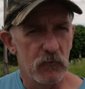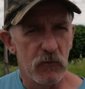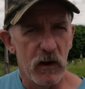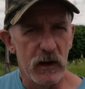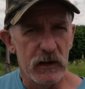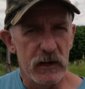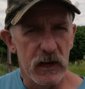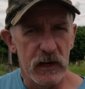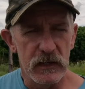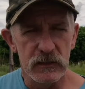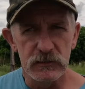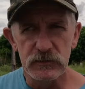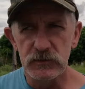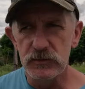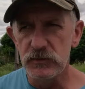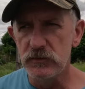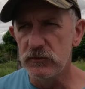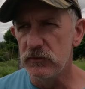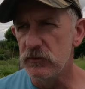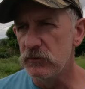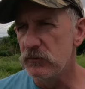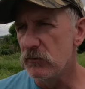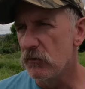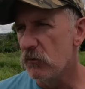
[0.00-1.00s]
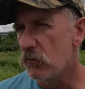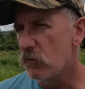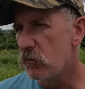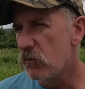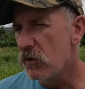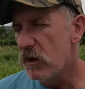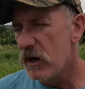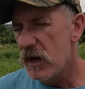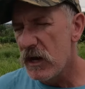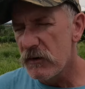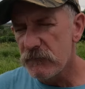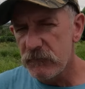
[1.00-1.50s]
great attitude, or
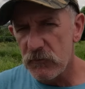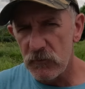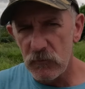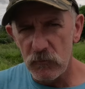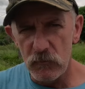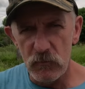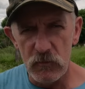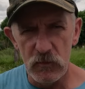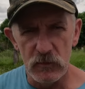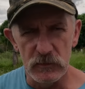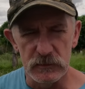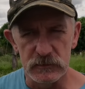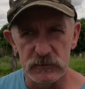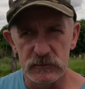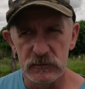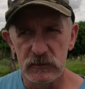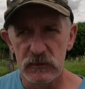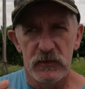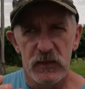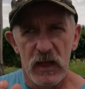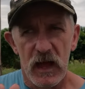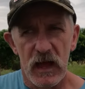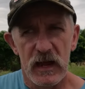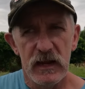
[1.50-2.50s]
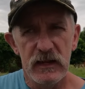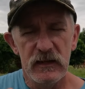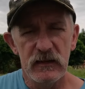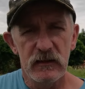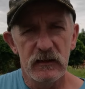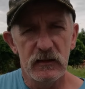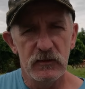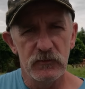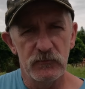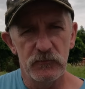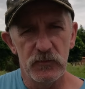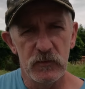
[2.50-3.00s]
whatever it was, they
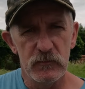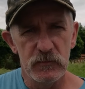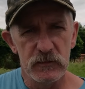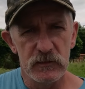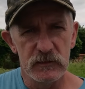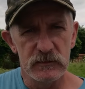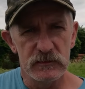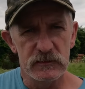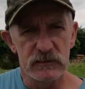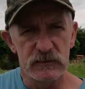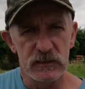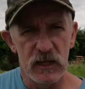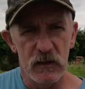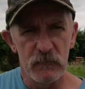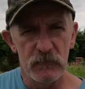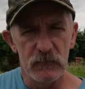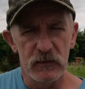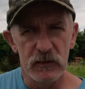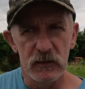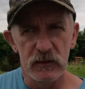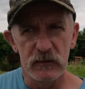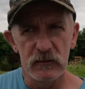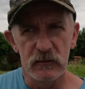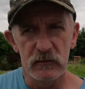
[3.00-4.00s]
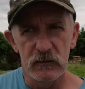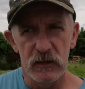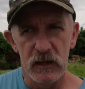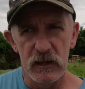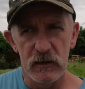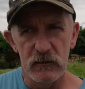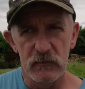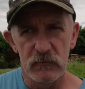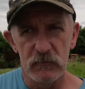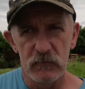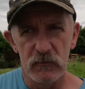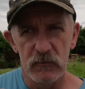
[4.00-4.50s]
contributed something
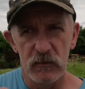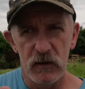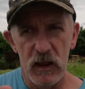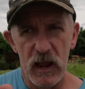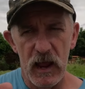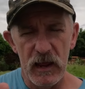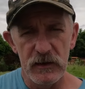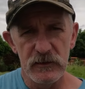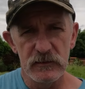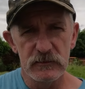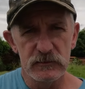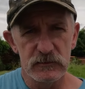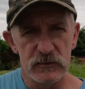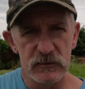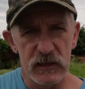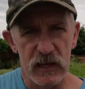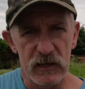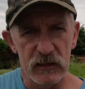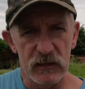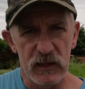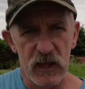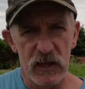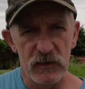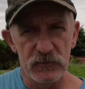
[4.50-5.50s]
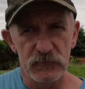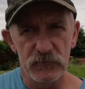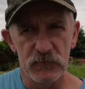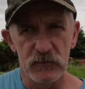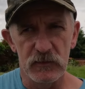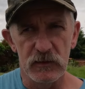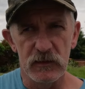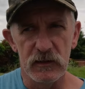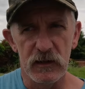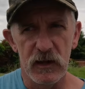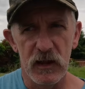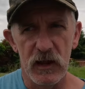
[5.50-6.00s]
that added to that
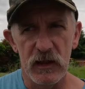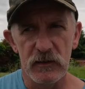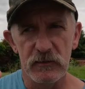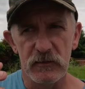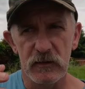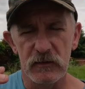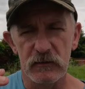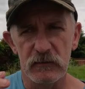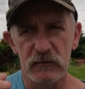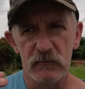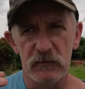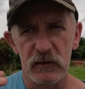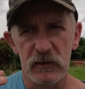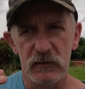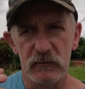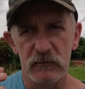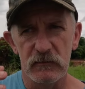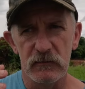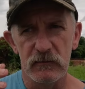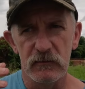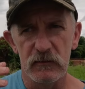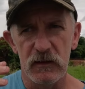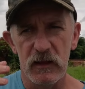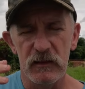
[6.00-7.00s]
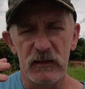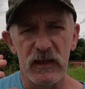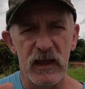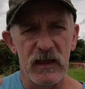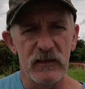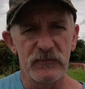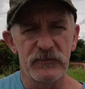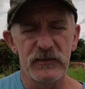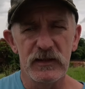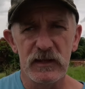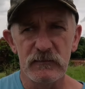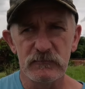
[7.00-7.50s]
country and that
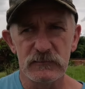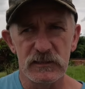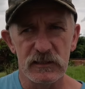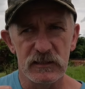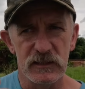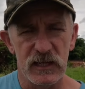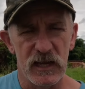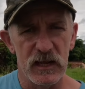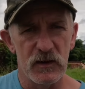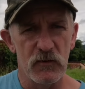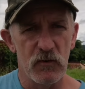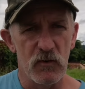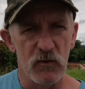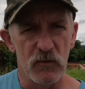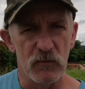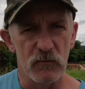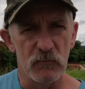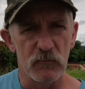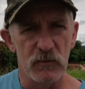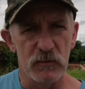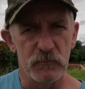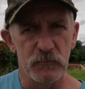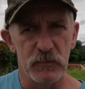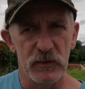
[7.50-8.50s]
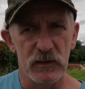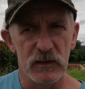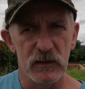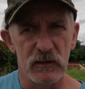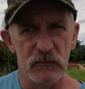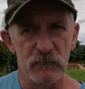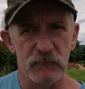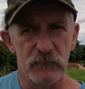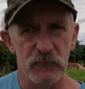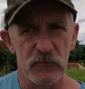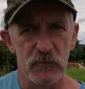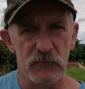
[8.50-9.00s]
allowed them to get on with
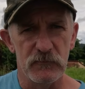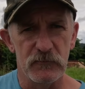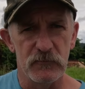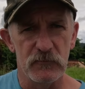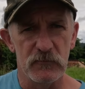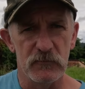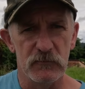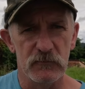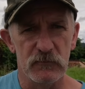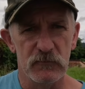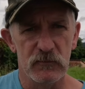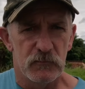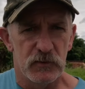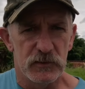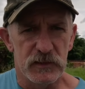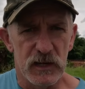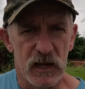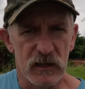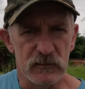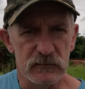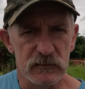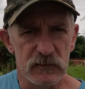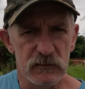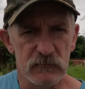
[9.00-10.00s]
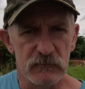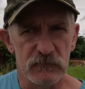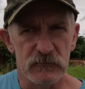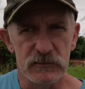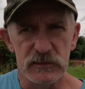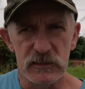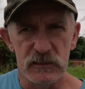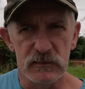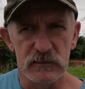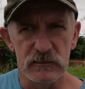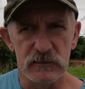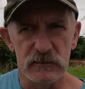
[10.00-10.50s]
being fruitful, productive
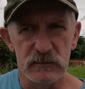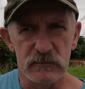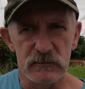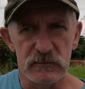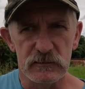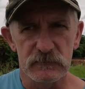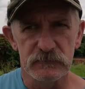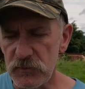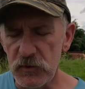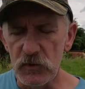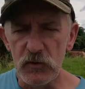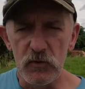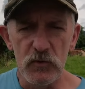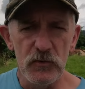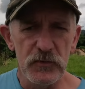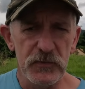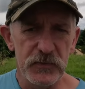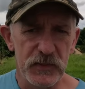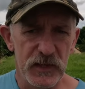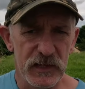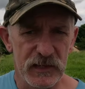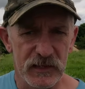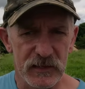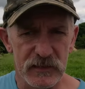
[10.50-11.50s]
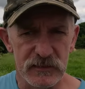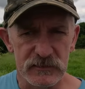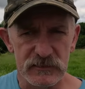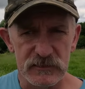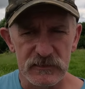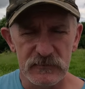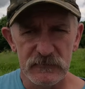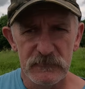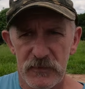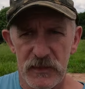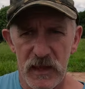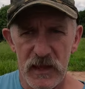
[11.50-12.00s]
citizens. The good thing
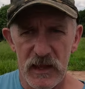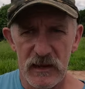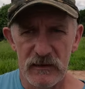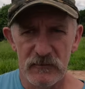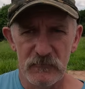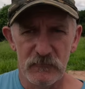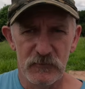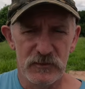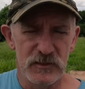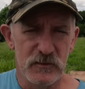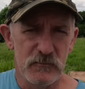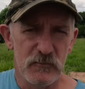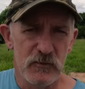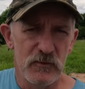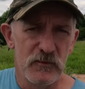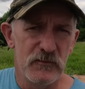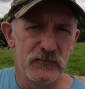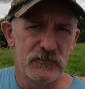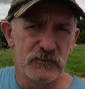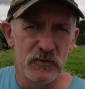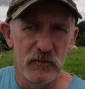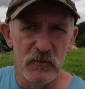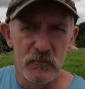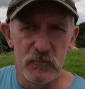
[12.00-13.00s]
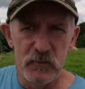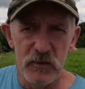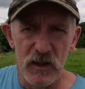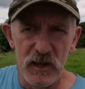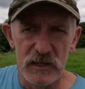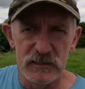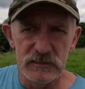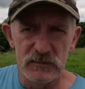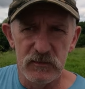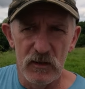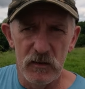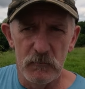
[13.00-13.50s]
is that when you move to a
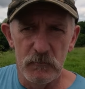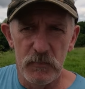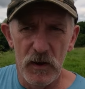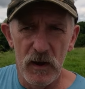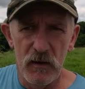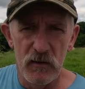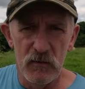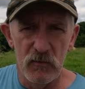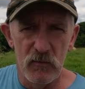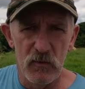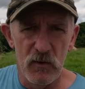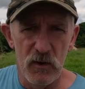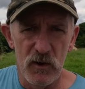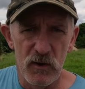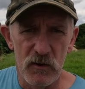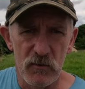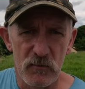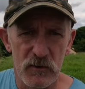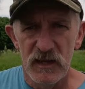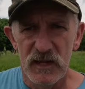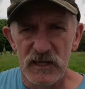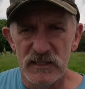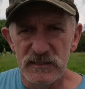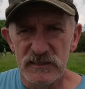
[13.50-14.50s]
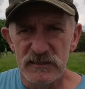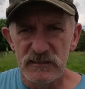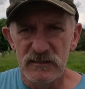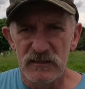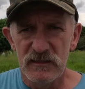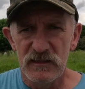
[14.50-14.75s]
place like Paraguay is